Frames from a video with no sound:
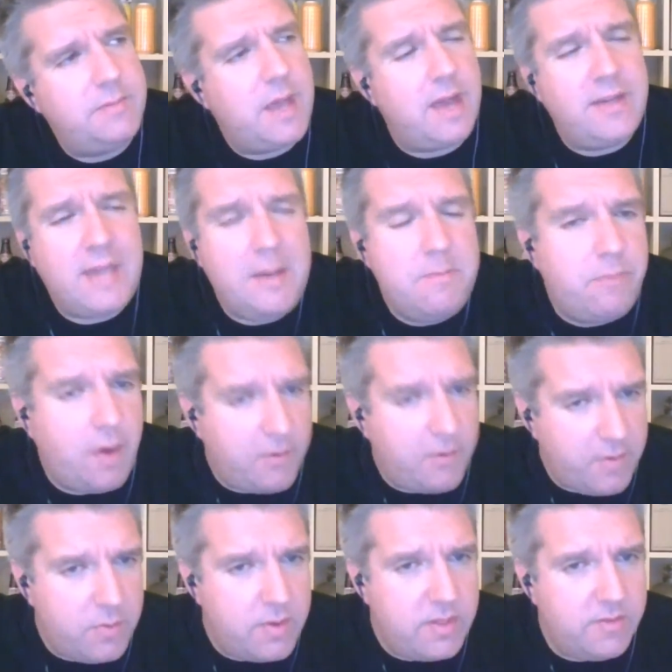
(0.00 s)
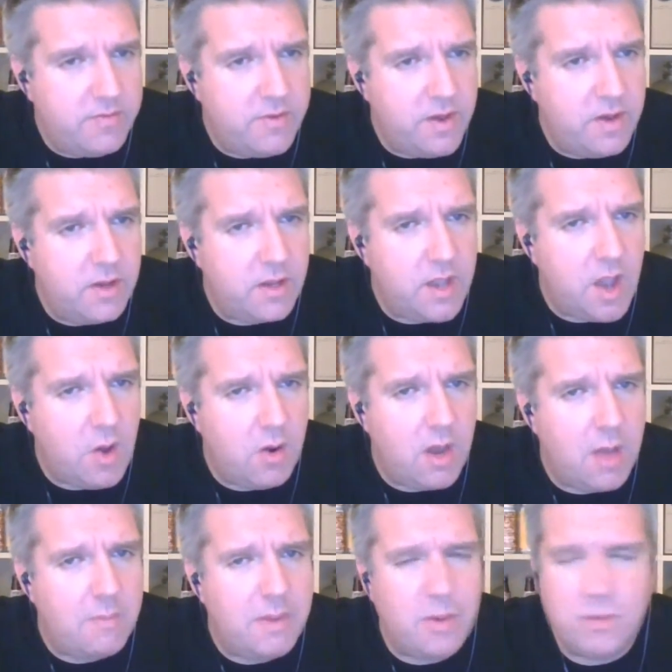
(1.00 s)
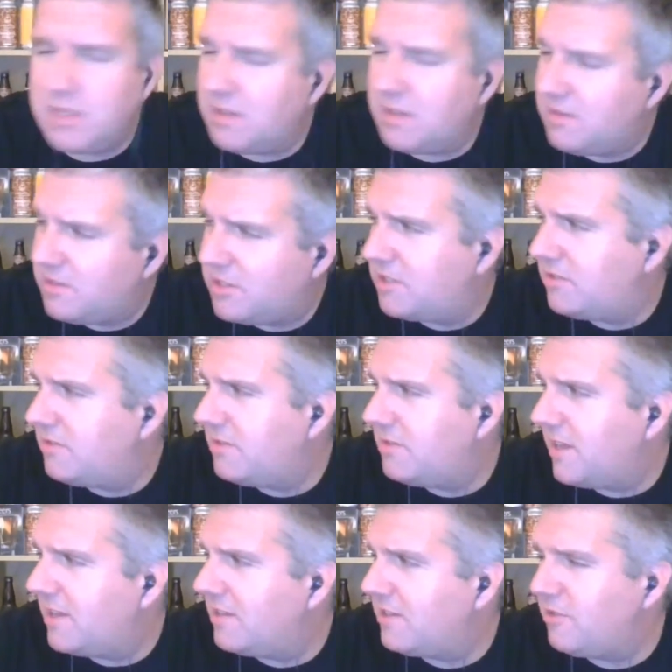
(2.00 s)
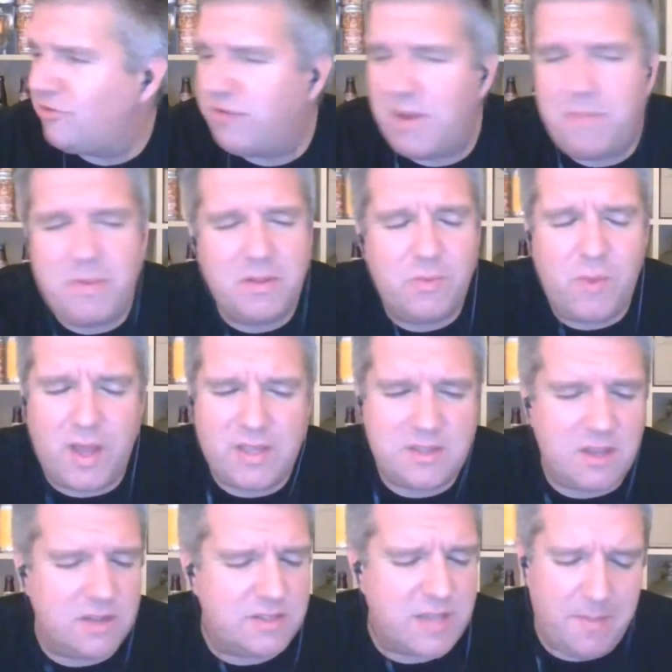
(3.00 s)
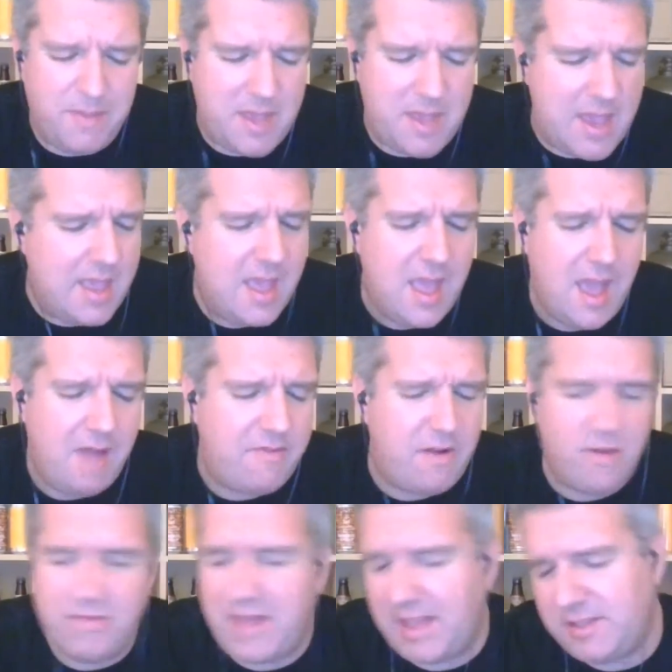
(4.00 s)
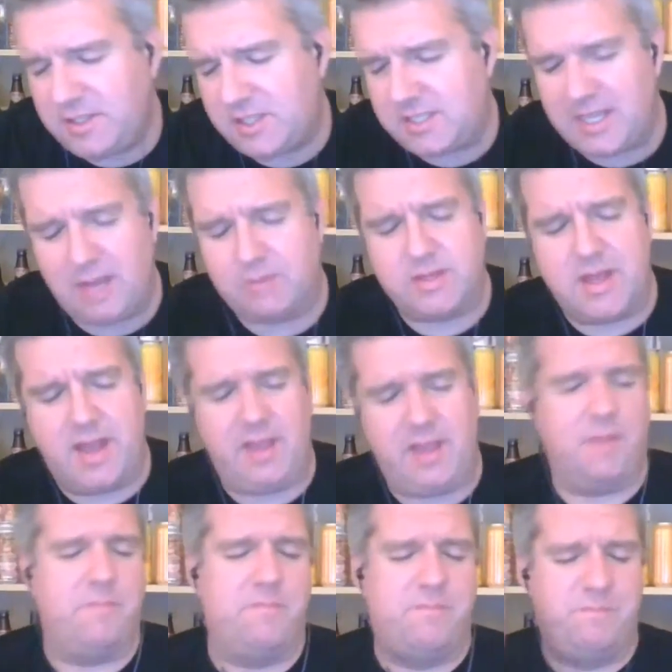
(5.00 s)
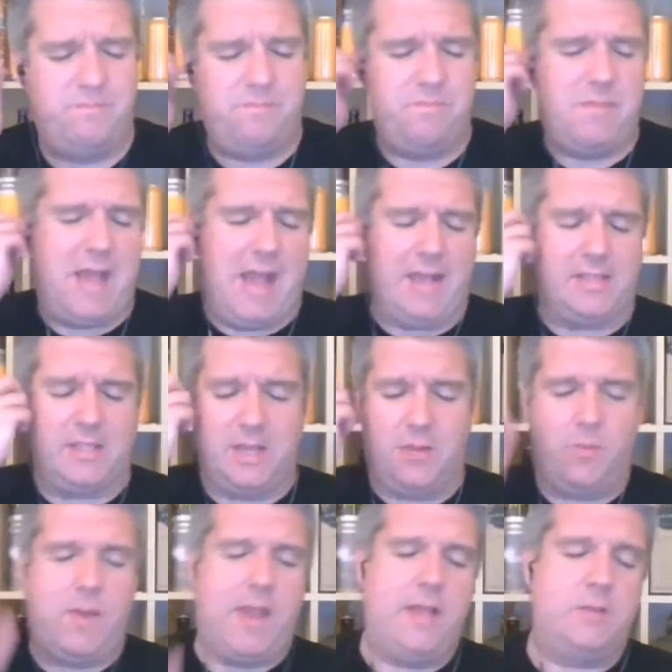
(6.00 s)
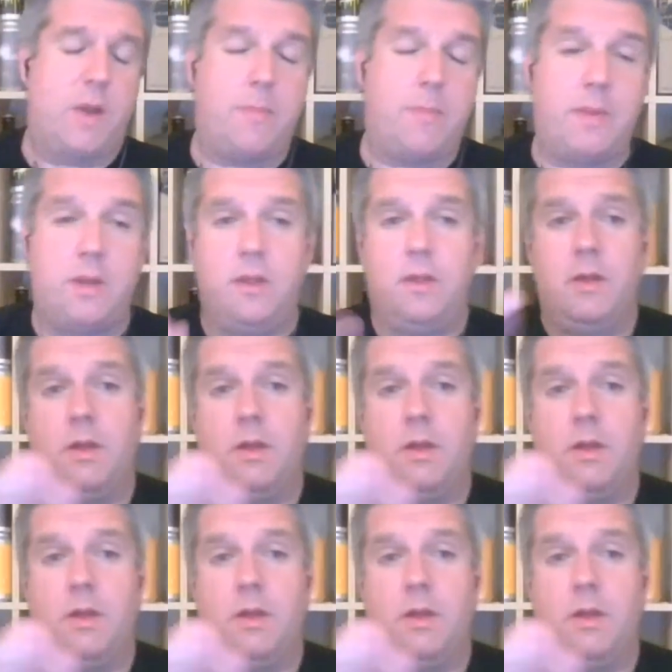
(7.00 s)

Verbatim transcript: I didn't bother with the Verdant Collab. It was a, like a triple West Coast IPA. I thought that just sounds like an accident waiting to happen.